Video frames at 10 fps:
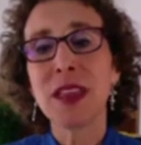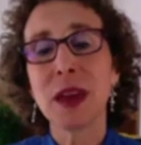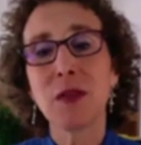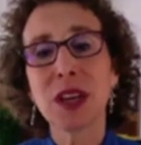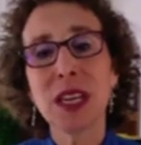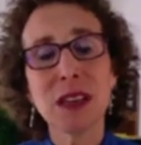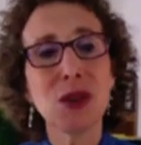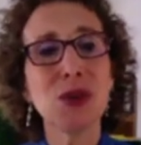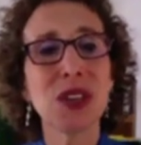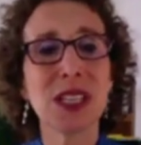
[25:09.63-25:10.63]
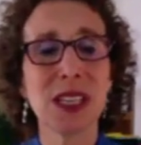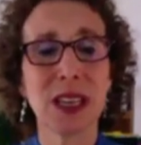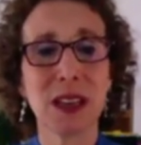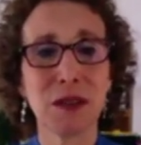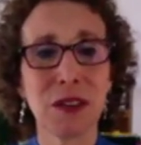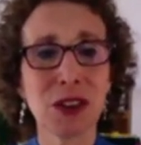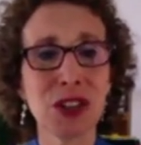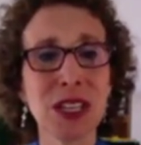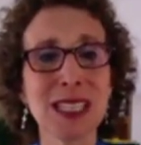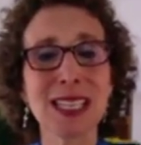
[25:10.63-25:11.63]
for kids whose executive
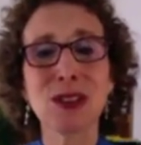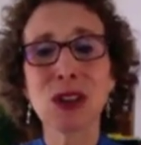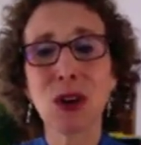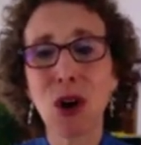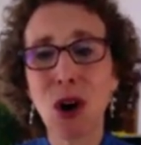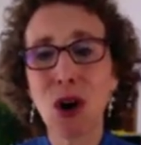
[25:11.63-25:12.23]
functioning skills are